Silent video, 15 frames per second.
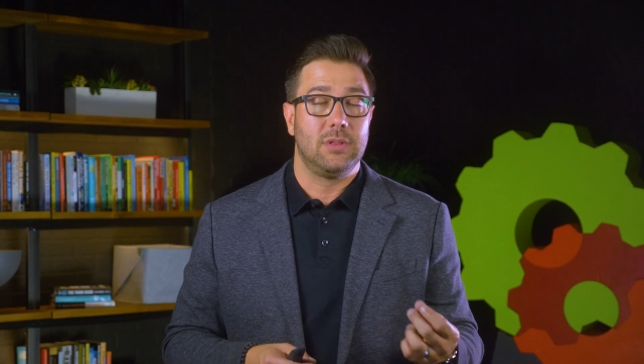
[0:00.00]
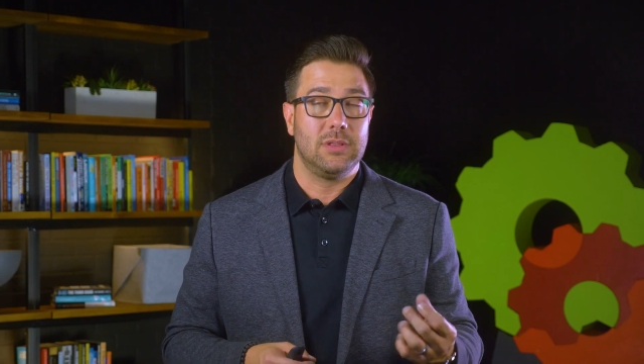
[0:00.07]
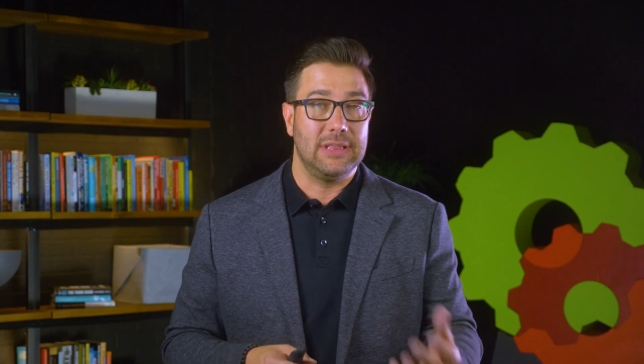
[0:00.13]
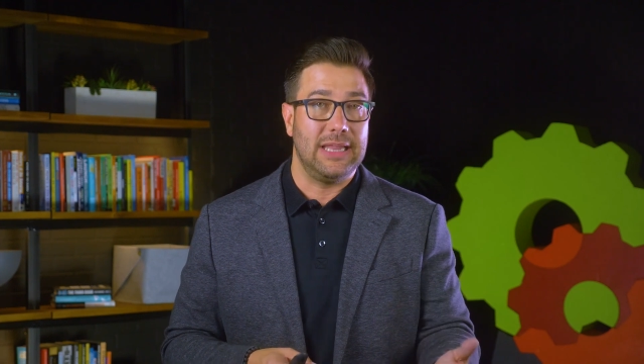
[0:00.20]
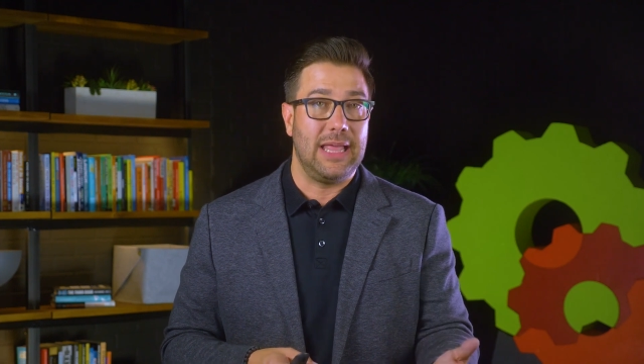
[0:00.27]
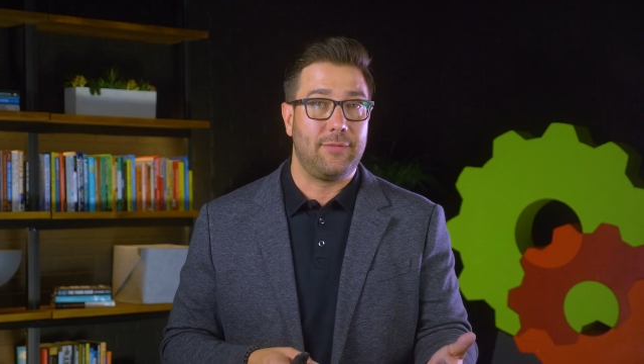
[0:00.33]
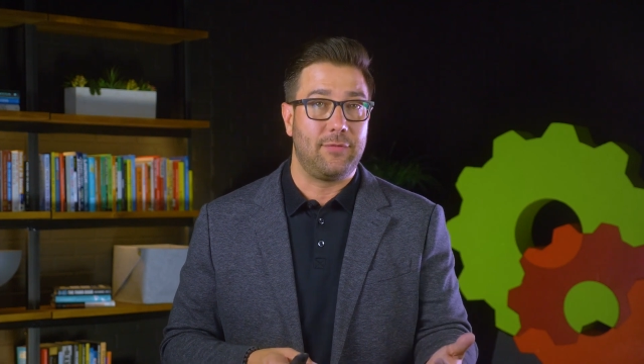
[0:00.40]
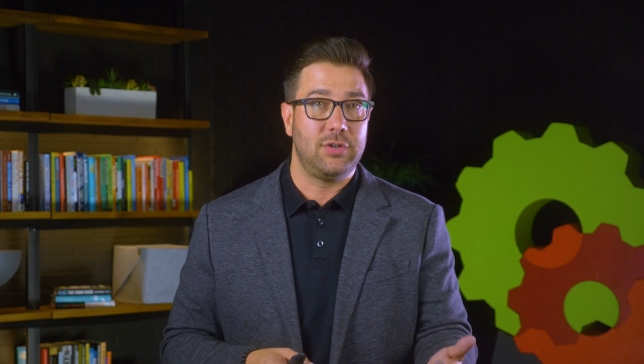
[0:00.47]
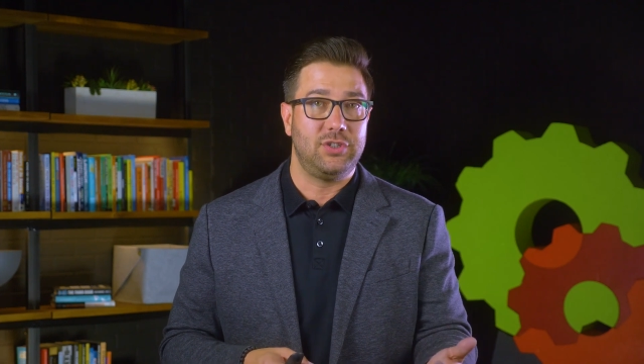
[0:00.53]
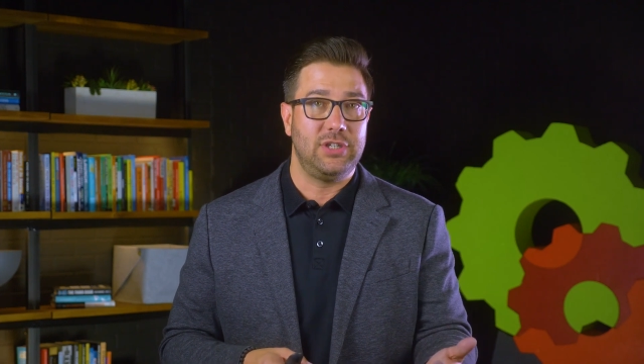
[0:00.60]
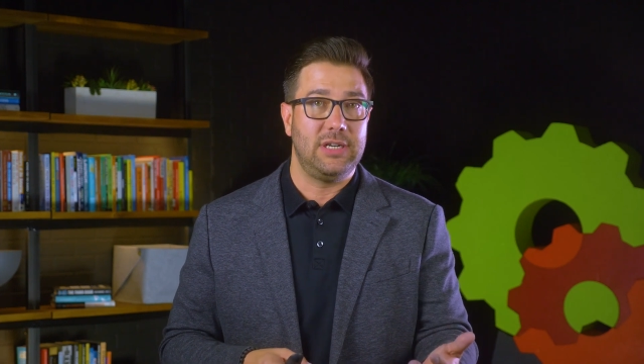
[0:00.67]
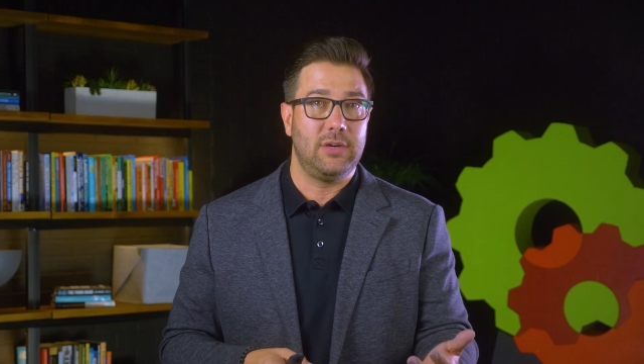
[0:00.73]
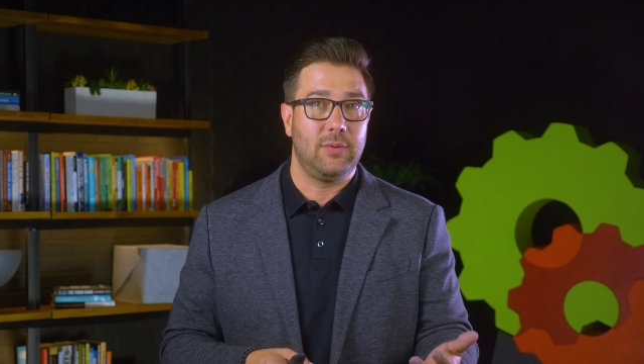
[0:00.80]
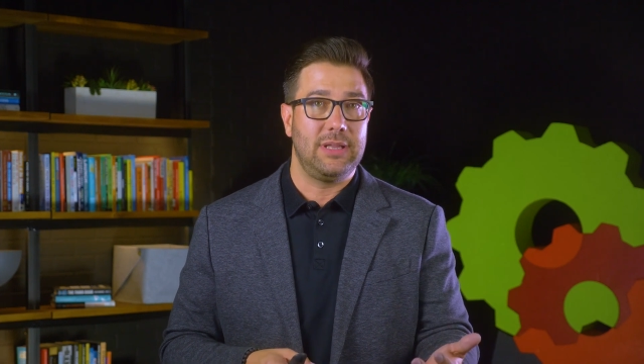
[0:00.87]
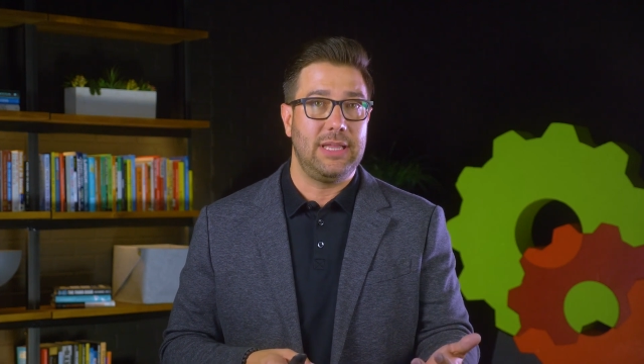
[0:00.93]

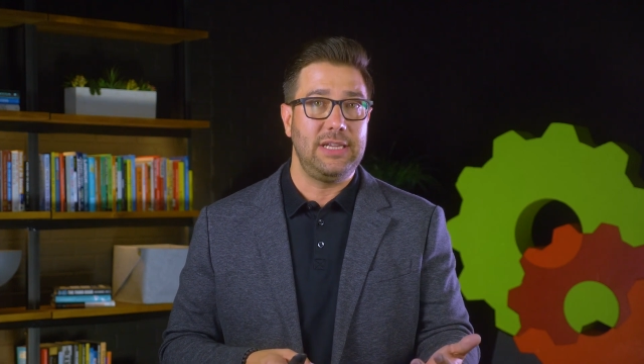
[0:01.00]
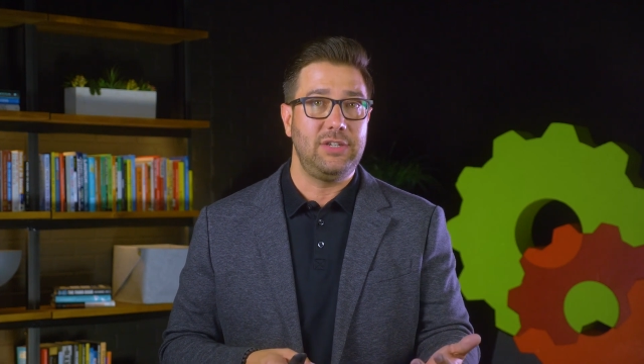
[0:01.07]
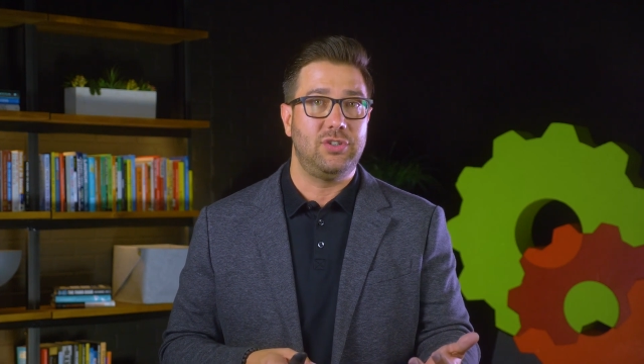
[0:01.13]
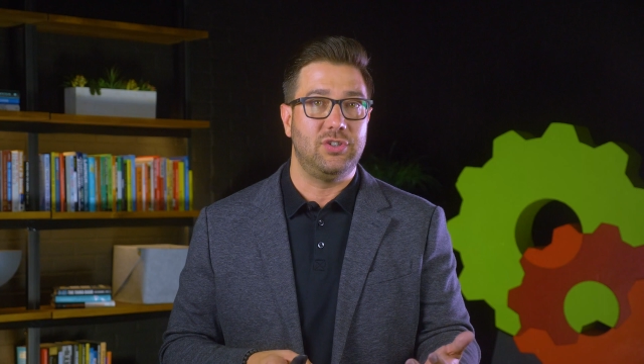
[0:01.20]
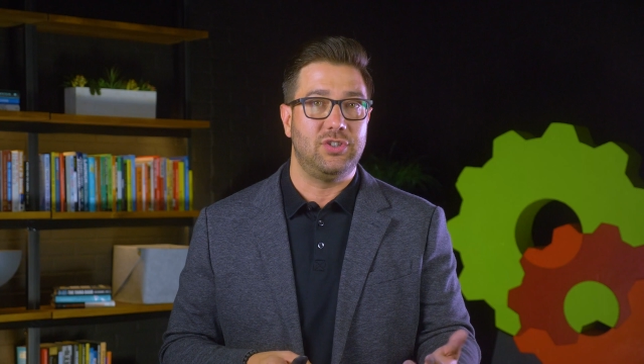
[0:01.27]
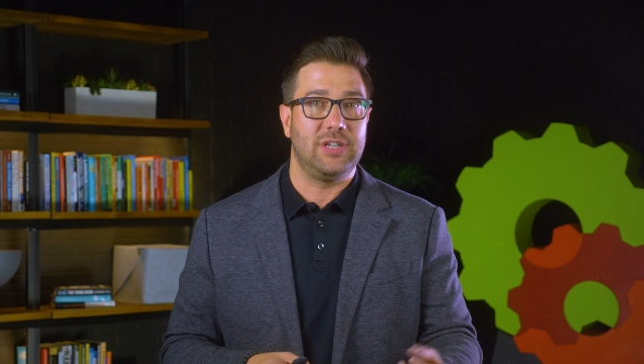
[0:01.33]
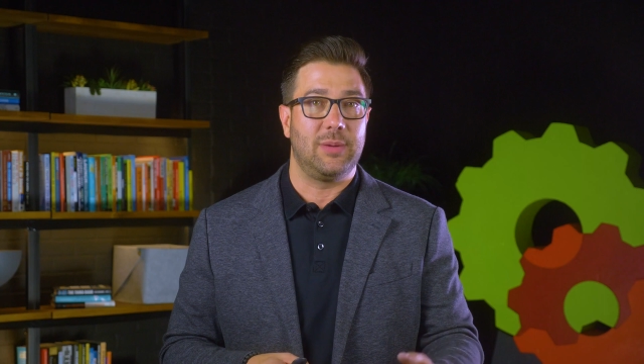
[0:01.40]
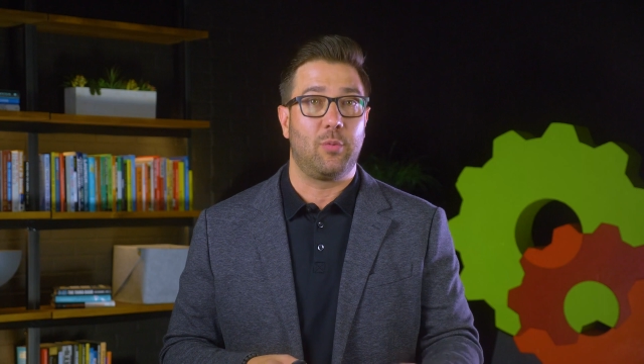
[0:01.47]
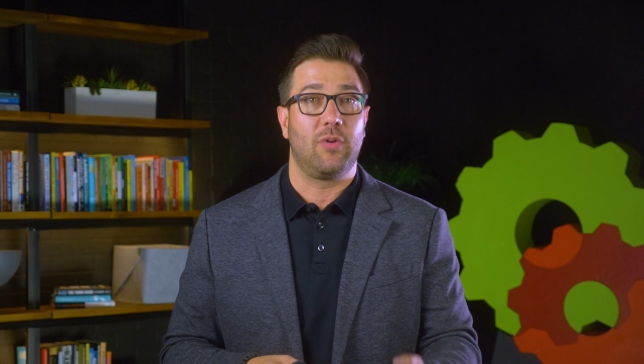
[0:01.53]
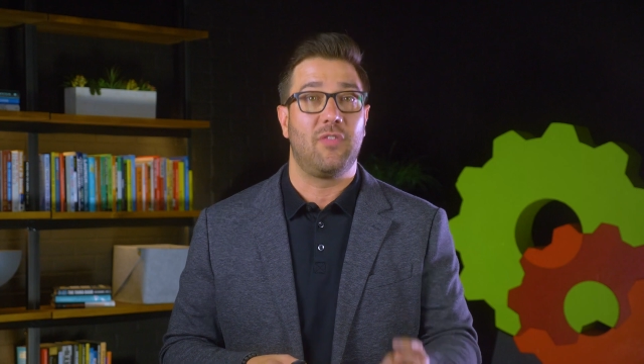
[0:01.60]
leveraging a relationship.